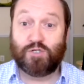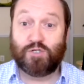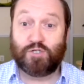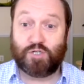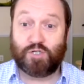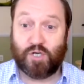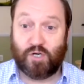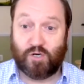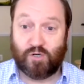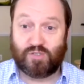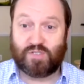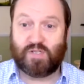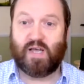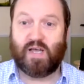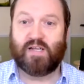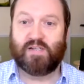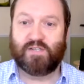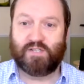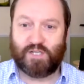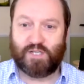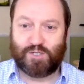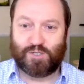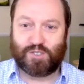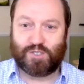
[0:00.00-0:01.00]
chose
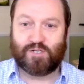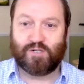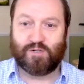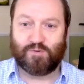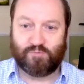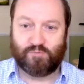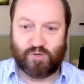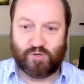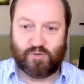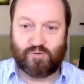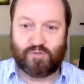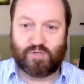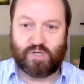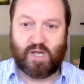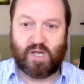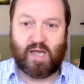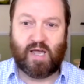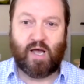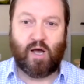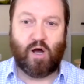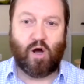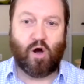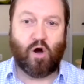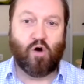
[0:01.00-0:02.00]
that digital route
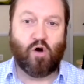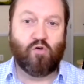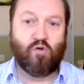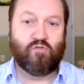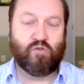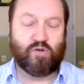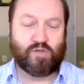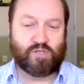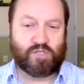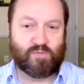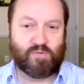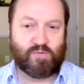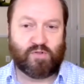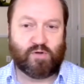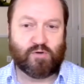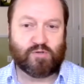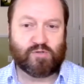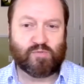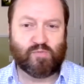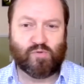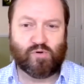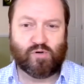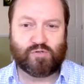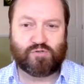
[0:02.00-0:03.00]
over some of
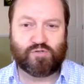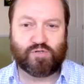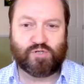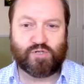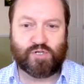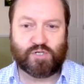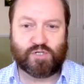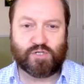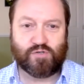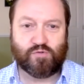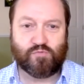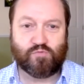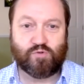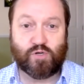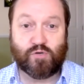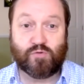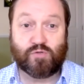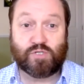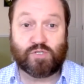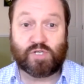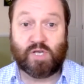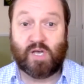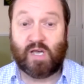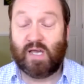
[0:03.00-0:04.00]
those more traditional
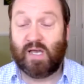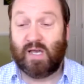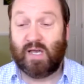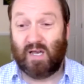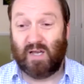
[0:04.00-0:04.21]
routes.